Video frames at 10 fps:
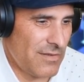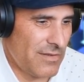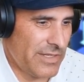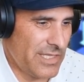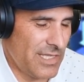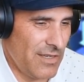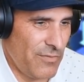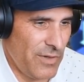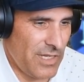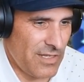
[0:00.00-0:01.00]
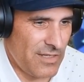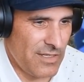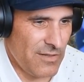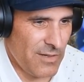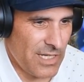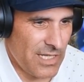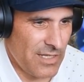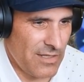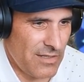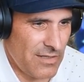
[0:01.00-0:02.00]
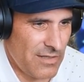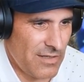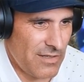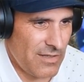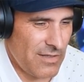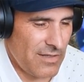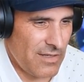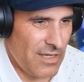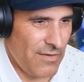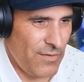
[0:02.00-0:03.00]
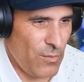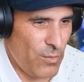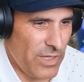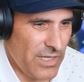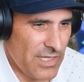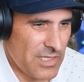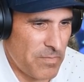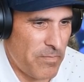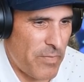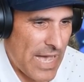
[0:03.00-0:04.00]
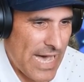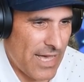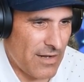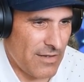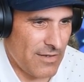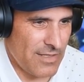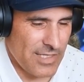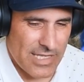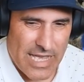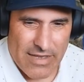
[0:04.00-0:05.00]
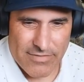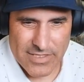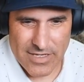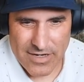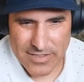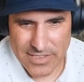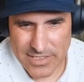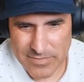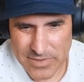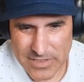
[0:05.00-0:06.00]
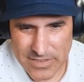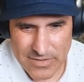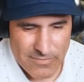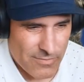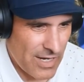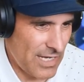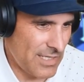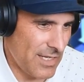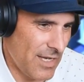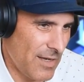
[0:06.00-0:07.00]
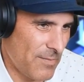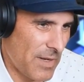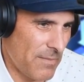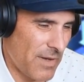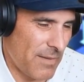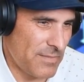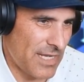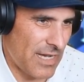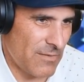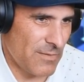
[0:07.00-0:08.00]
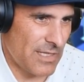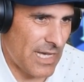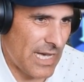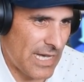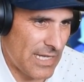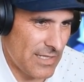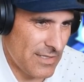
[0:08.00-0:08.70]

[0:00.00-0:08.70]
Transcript: Let's see if we can do it. If you win this battle, this avatar is going to be ranked up. I'm down with that.